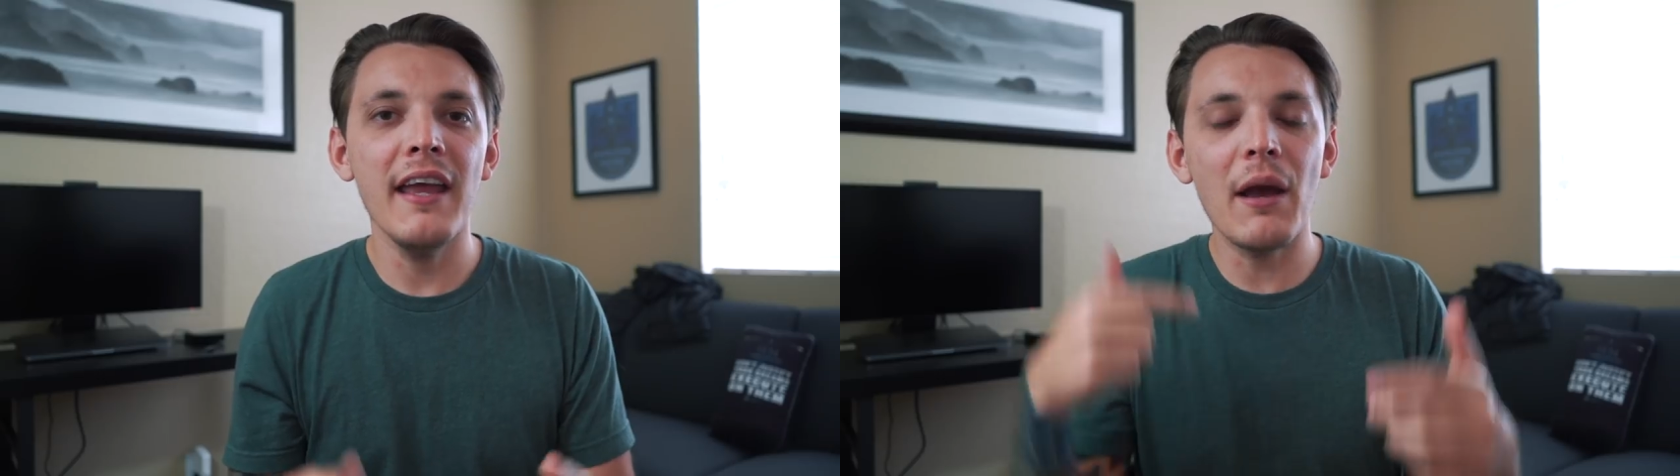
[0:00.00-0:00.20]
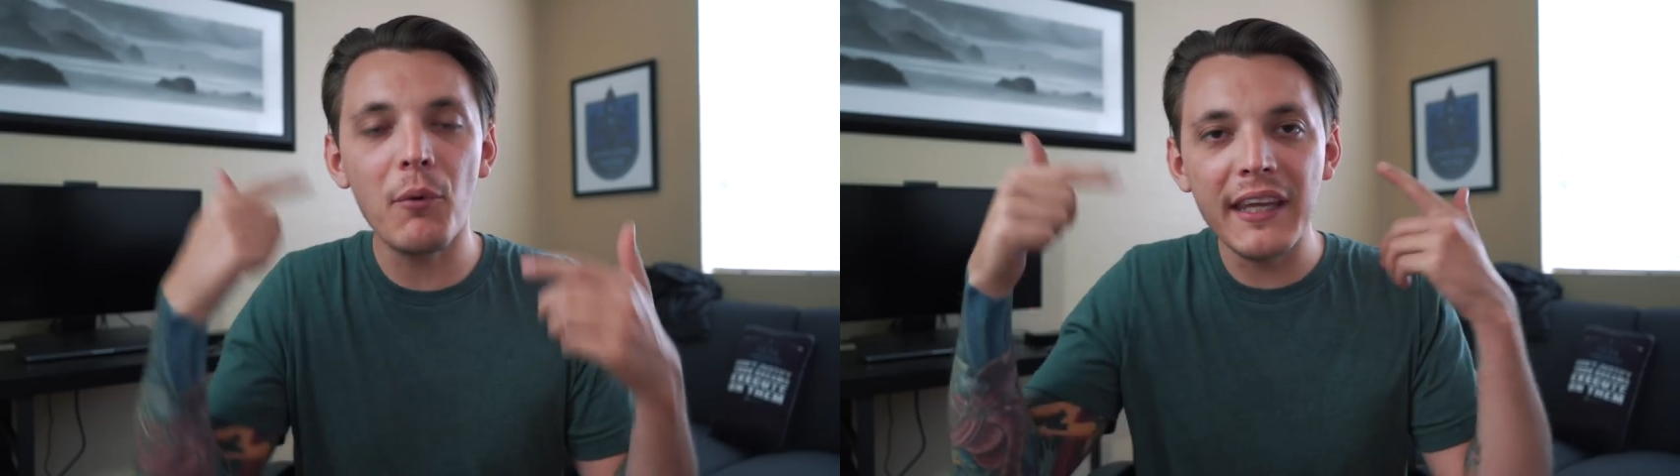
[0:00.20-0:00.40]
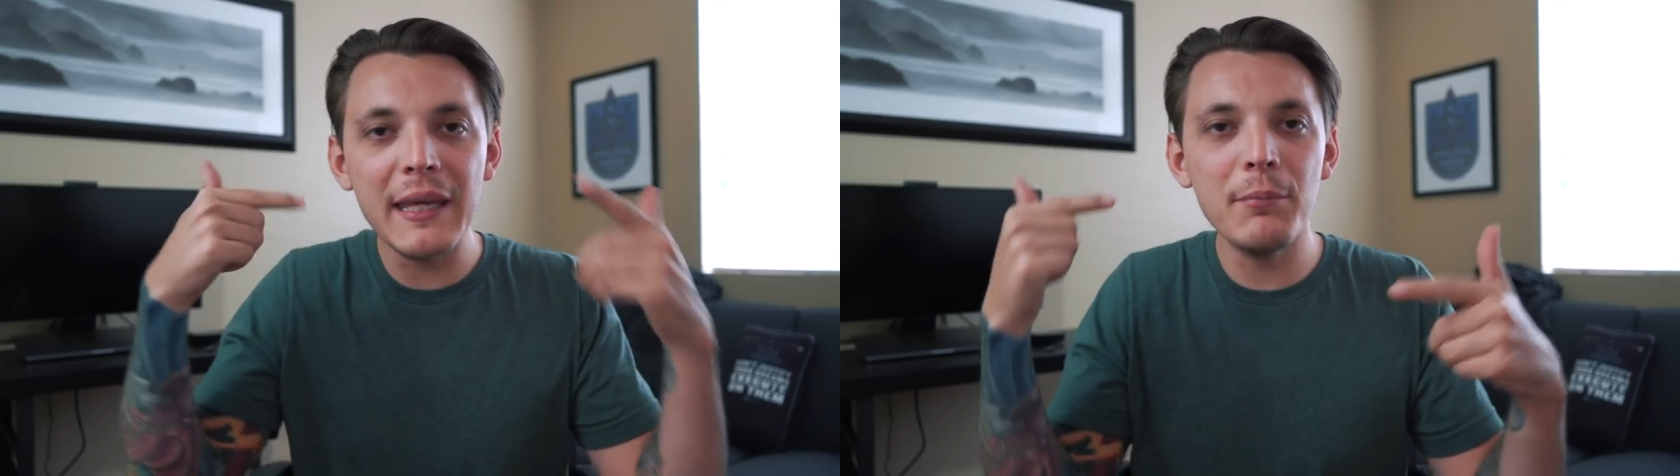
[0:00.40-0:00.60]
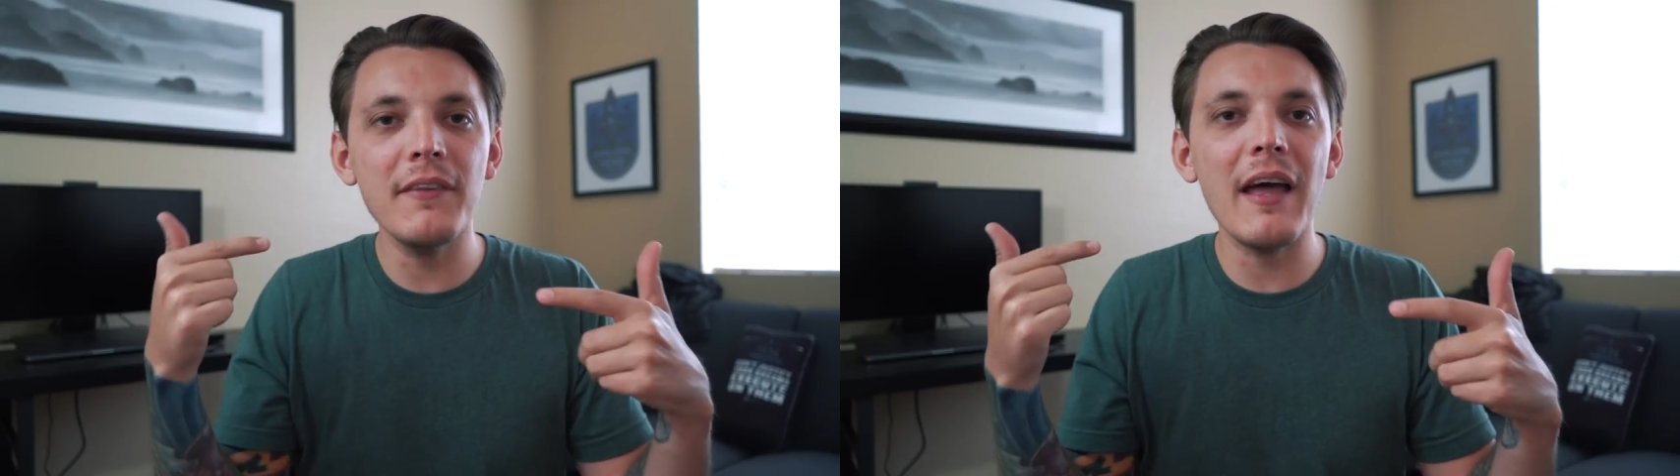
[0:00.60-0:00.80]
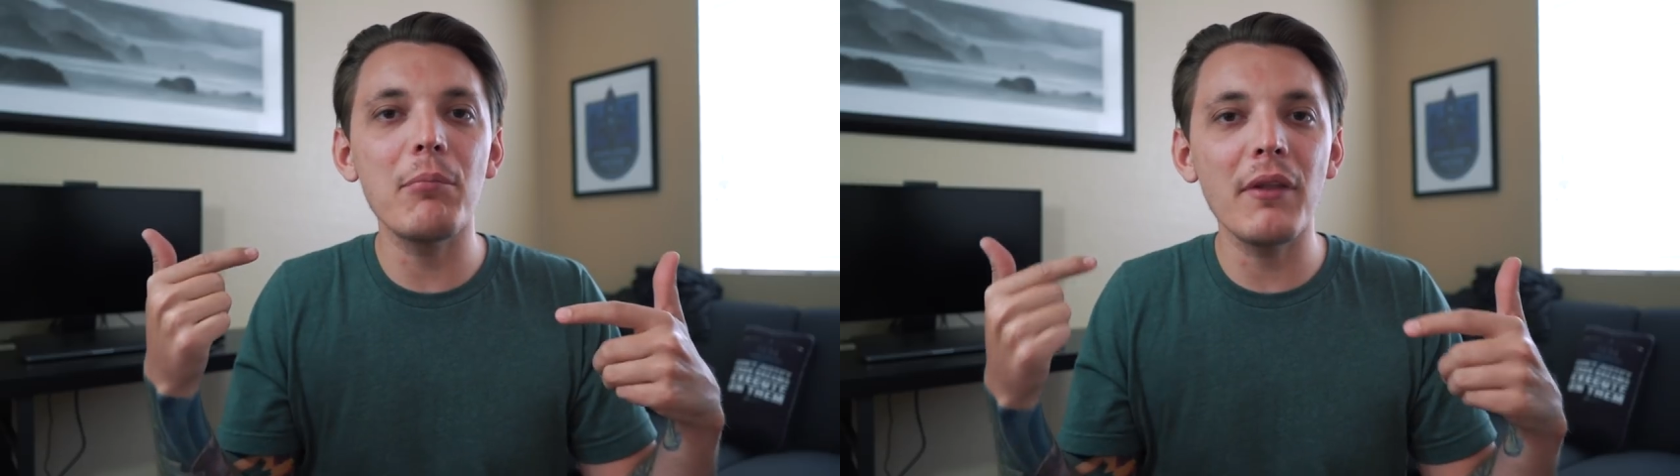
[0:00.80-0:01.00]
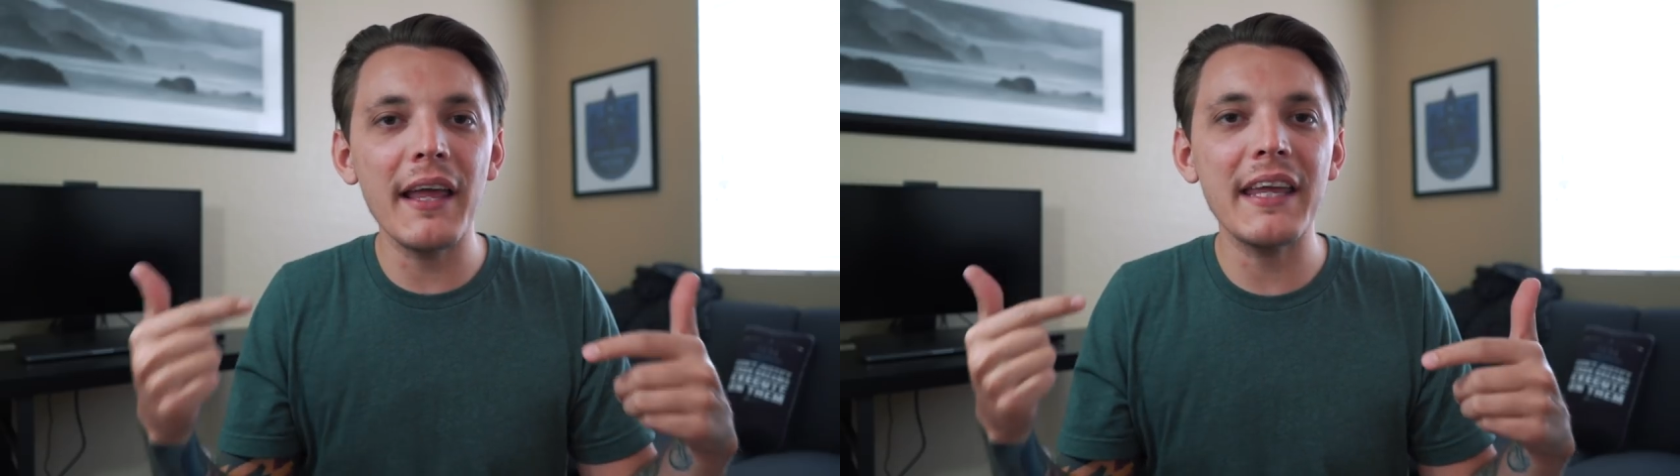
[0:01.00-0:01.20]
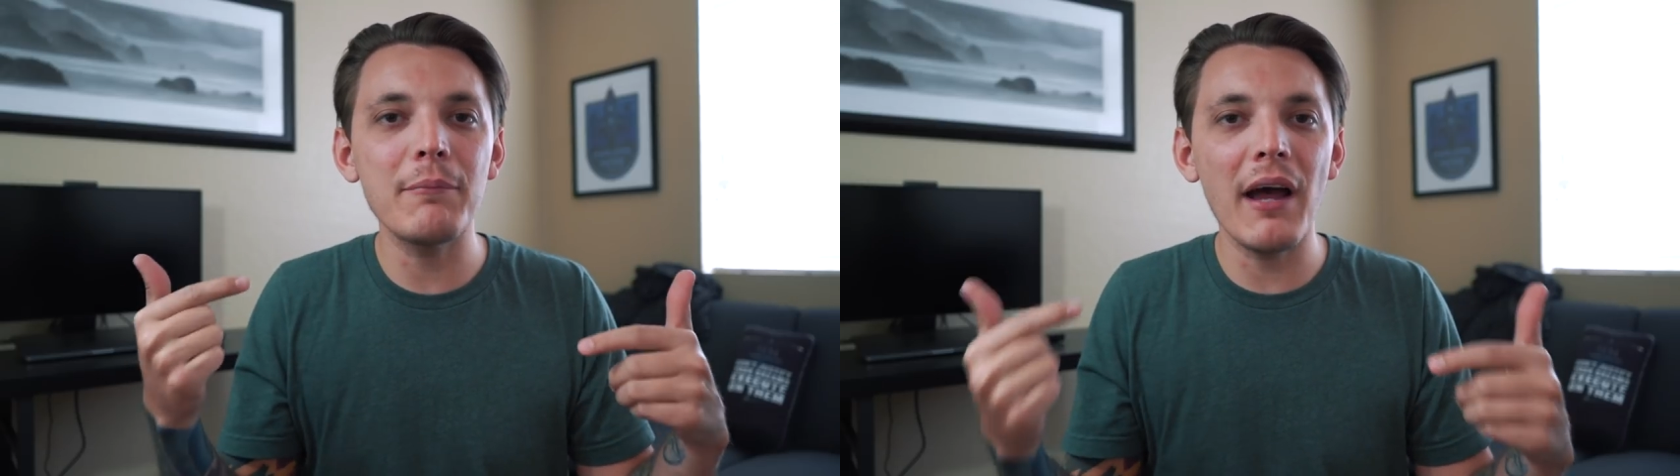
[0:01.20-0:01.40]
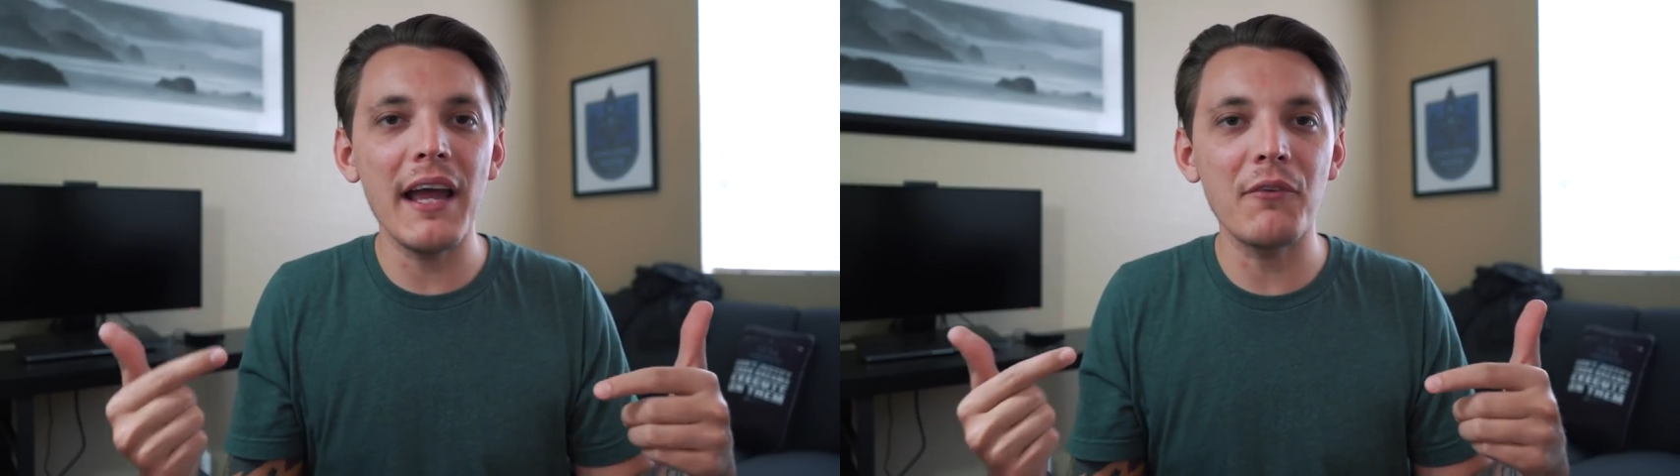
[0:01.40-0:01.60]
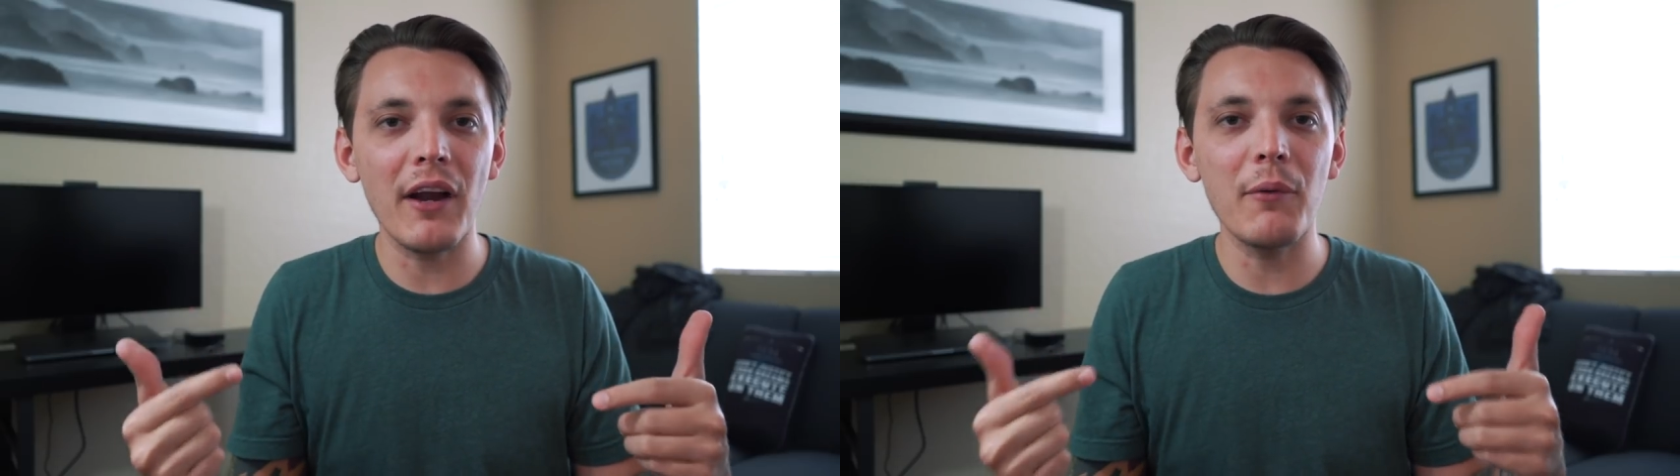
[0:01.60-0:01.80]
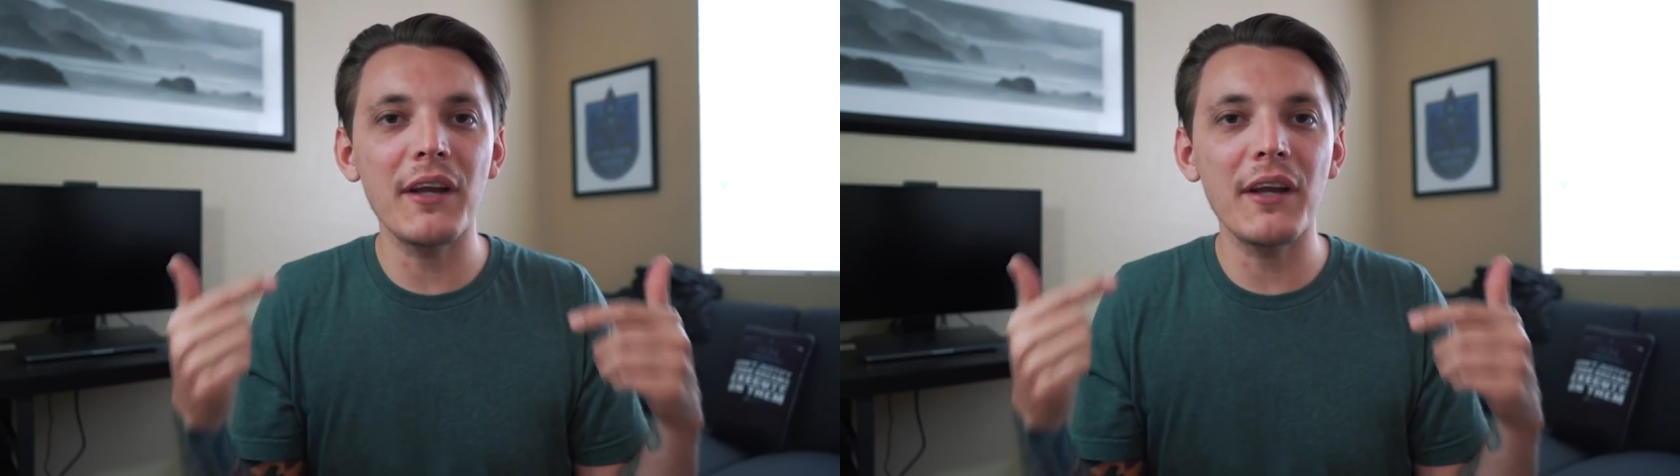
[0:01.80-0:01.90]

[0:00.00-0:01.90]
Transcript: and we're keeping that blank in mind, right?